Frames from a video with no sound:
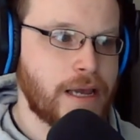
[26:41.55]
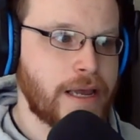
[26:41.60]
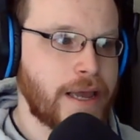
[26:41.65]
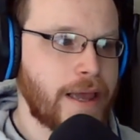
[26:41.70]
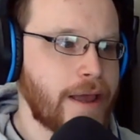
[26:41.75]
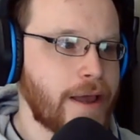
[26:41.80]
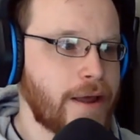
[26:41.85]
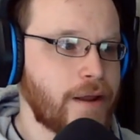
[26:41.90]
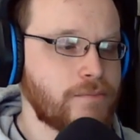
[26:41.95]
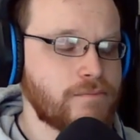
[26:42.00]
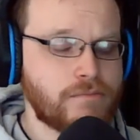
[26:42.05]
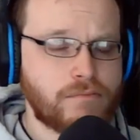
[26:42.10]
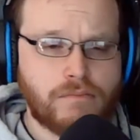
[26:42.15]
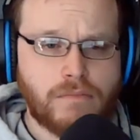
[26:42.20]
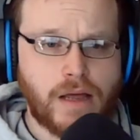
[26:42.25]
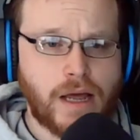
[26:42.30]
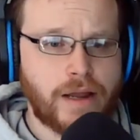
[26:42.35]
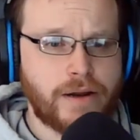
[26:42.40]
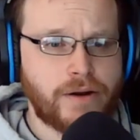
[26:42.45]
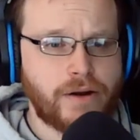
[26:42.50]
And
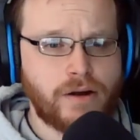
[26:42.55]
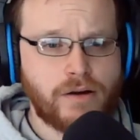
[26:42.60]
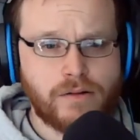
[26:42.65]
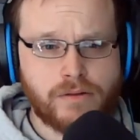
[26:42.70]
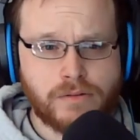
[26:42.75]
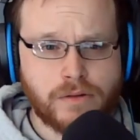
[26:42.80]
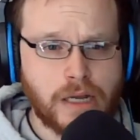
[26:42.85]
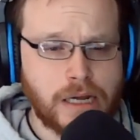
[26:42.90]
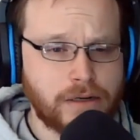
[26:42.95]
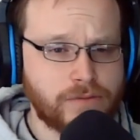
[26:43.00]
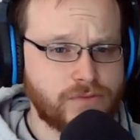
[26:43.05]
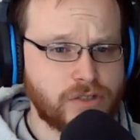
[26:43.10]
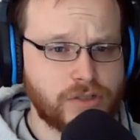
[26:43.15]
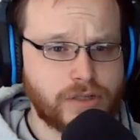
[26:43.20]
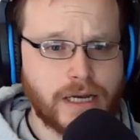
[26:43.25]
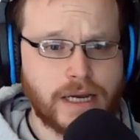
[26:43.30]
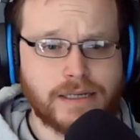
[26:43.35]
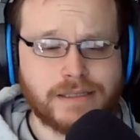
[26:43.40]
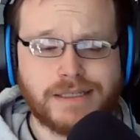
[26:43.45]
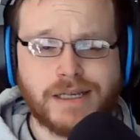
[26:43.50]
I know a lot of you
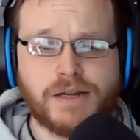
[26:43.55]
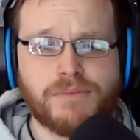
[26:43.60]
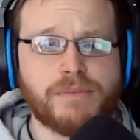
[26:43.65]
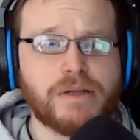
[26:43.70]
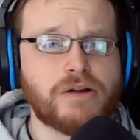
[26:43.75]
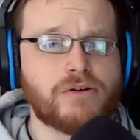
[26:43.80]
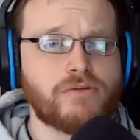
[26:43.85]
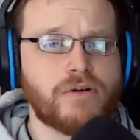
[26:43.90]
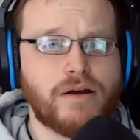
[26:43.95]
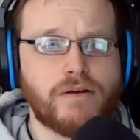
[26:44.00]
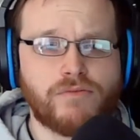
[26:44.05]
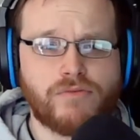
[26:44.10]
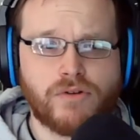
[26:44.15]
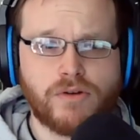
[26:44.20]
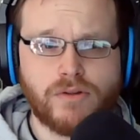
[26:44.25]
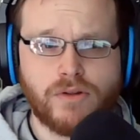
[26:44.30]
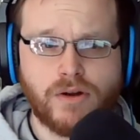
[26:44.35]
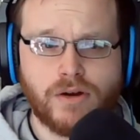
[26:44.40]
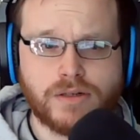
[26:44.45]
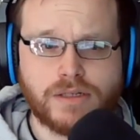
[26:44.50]
guys that have been around for
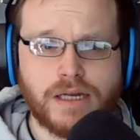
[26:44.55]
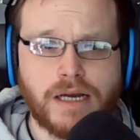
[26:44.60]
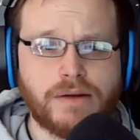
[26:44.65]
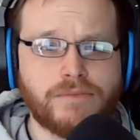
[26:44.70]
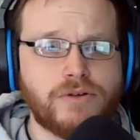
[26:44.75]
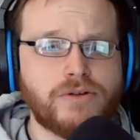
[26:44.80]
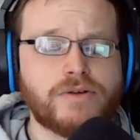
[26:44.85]
a long time,